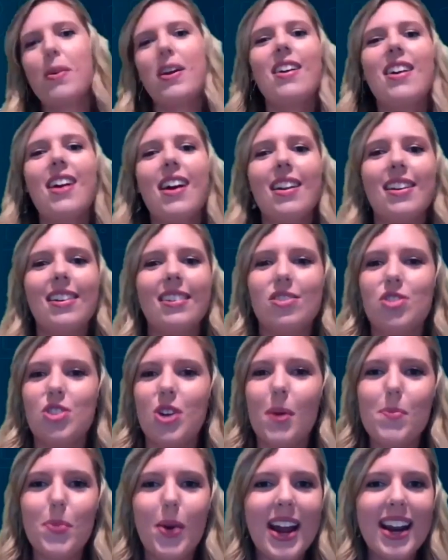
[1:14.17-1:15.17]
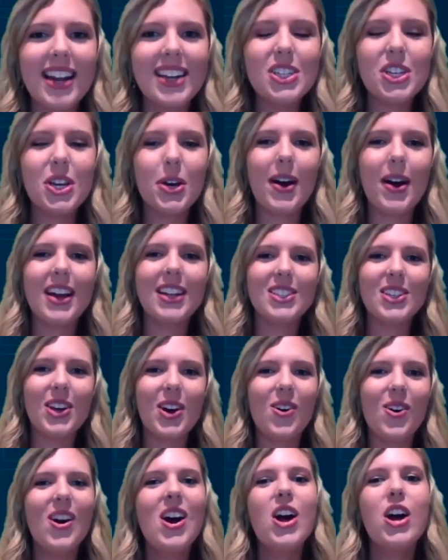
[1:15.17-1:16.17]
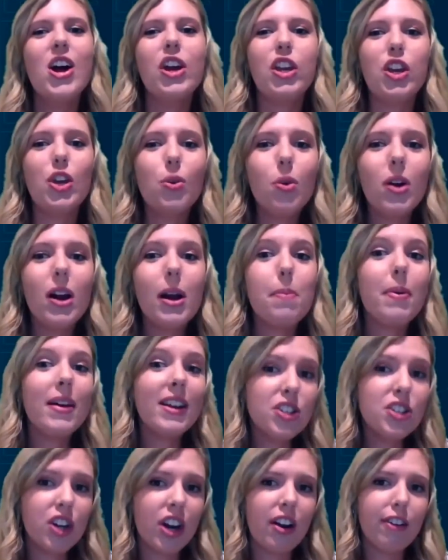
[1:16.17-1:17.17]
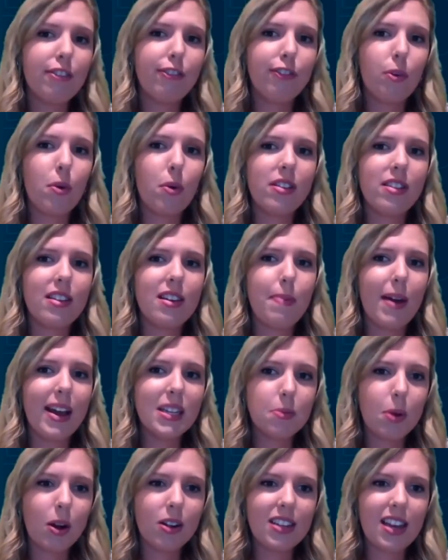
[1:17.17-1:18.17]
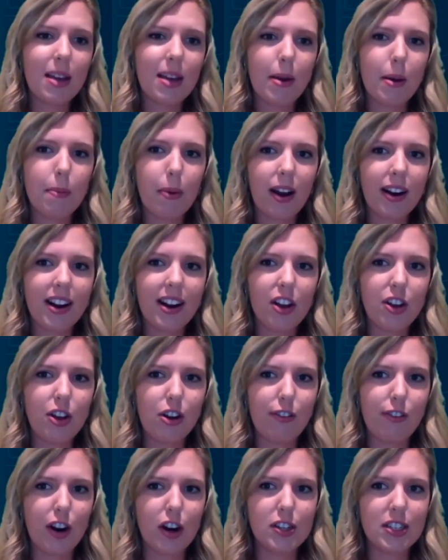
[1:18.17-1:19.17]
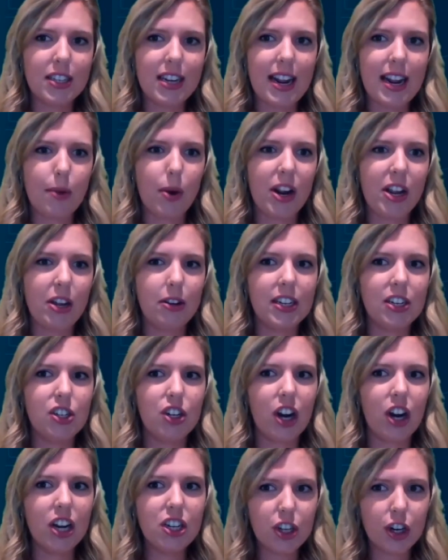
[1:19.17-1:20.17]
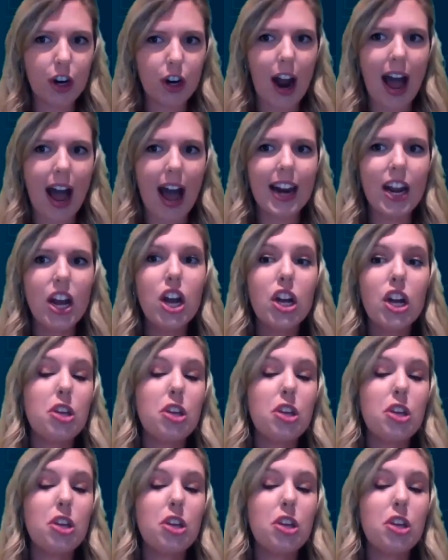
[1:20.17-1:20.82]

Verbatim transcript: Well, we are going to jump right into it. So, you were a pitcher for the baseball team at Bucknell University, where you did your undergrad.